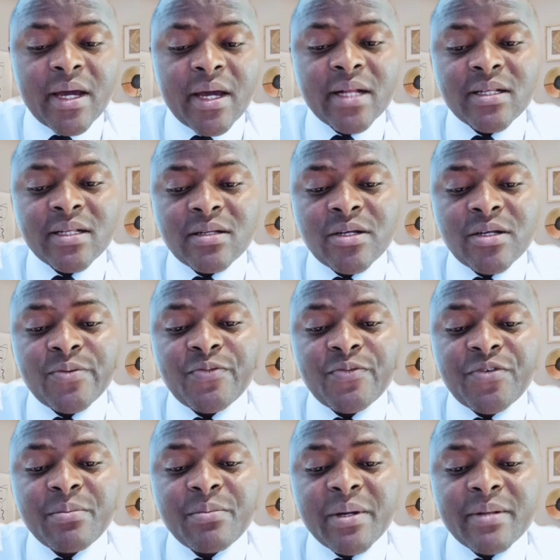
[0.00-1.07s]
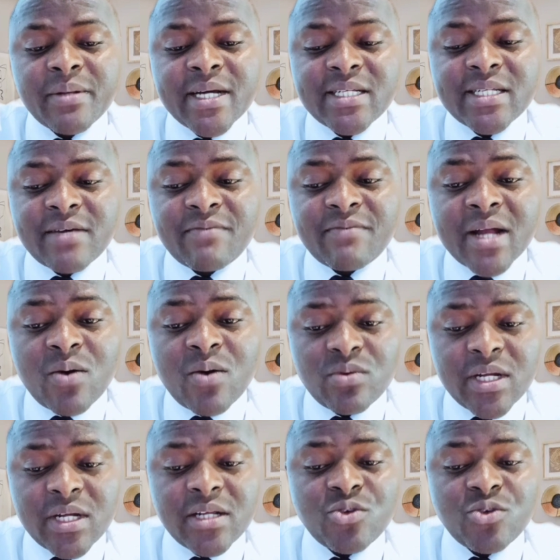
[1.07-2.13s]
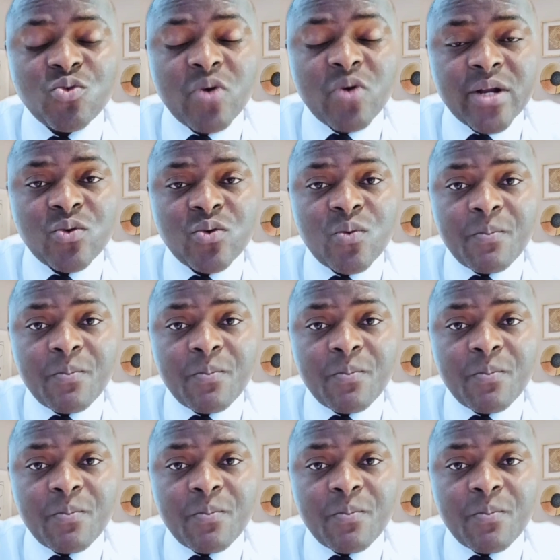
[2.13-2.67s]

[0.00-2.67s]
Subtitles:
And the female except now they do well,